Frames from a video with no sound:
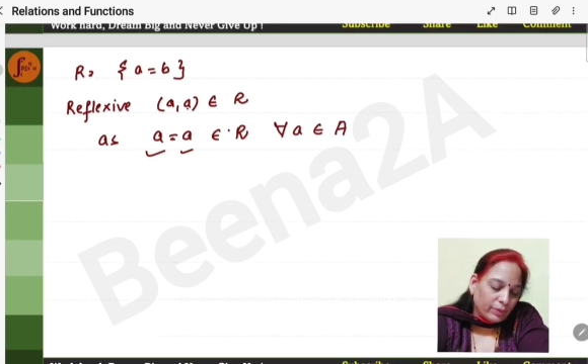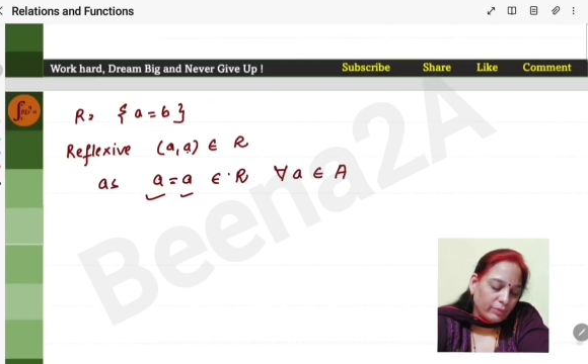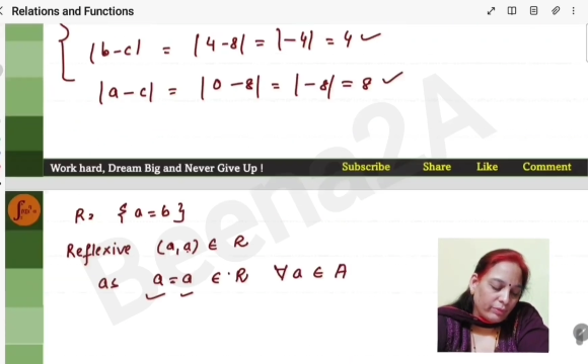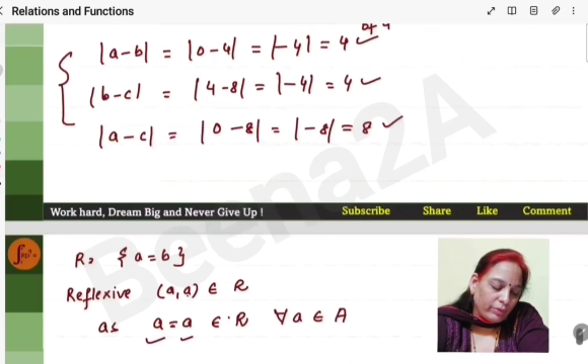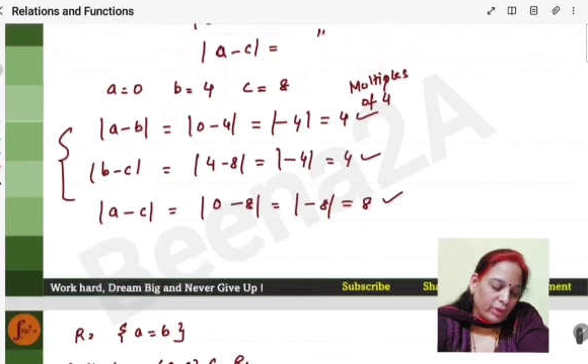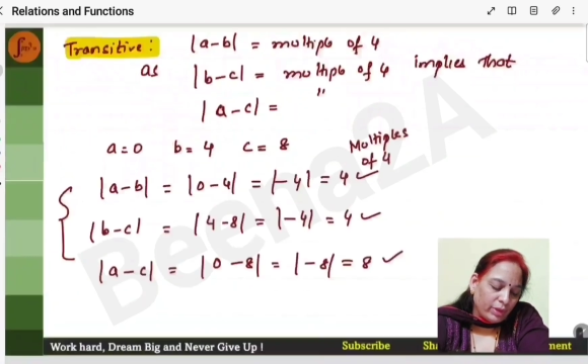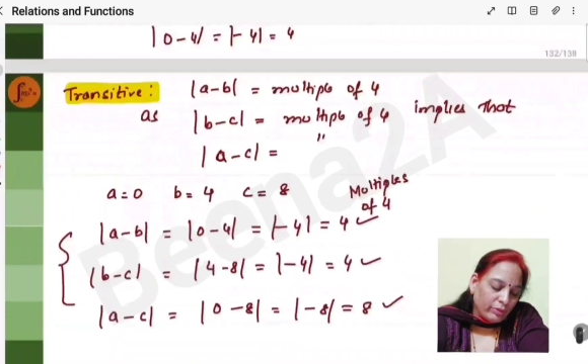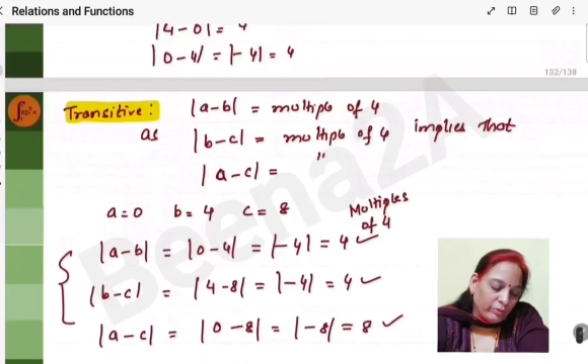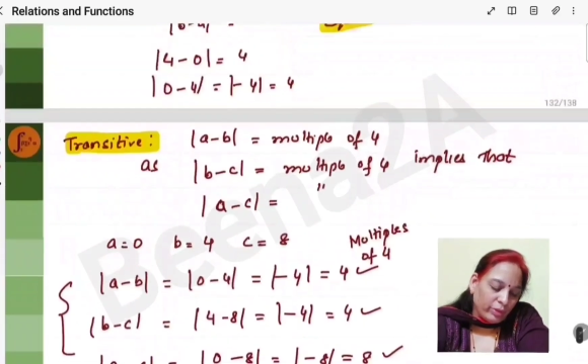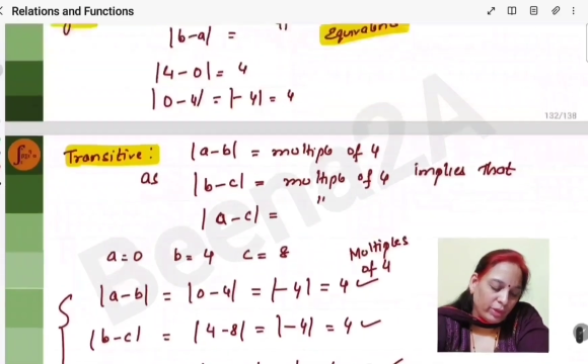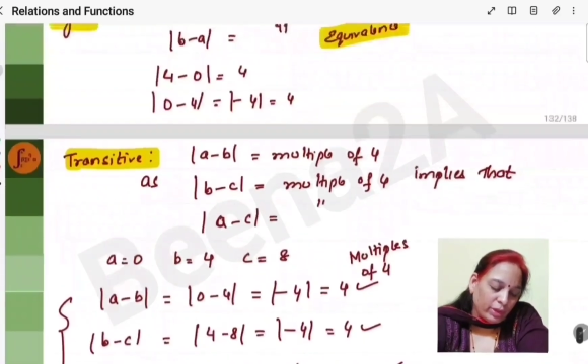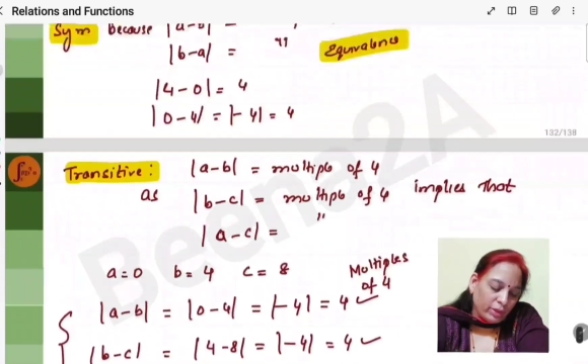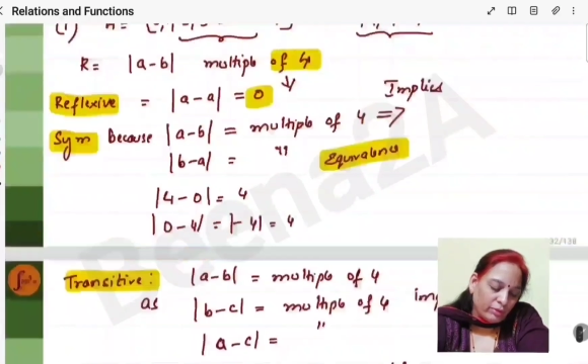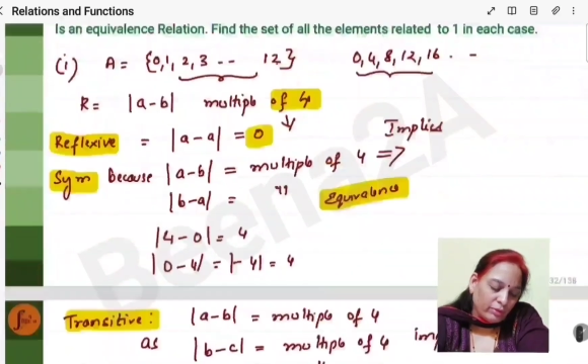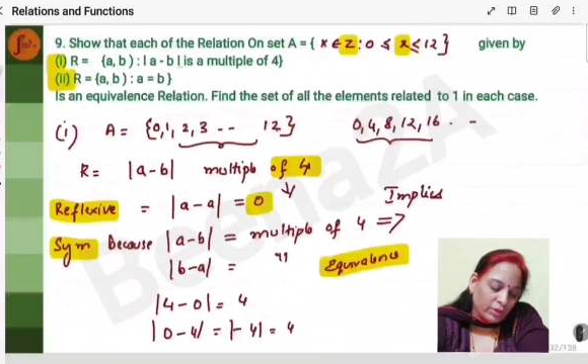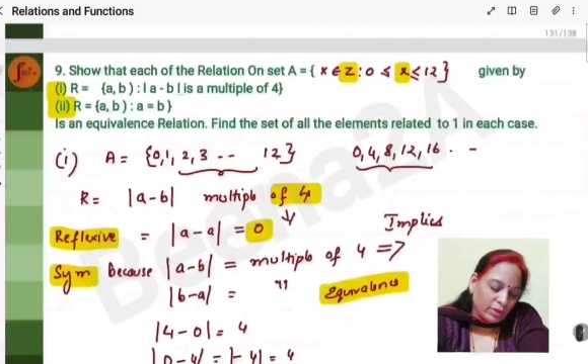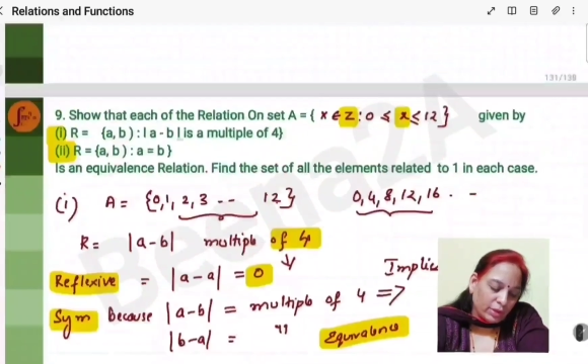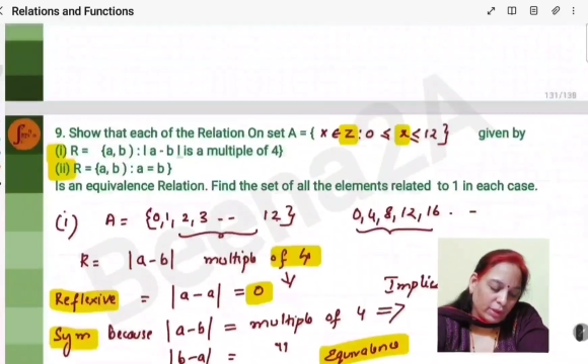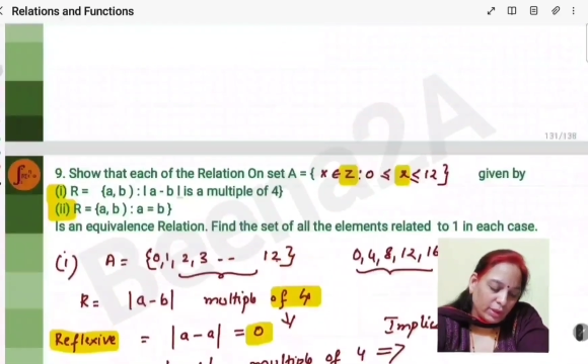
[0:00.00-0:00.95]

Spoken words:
We have been given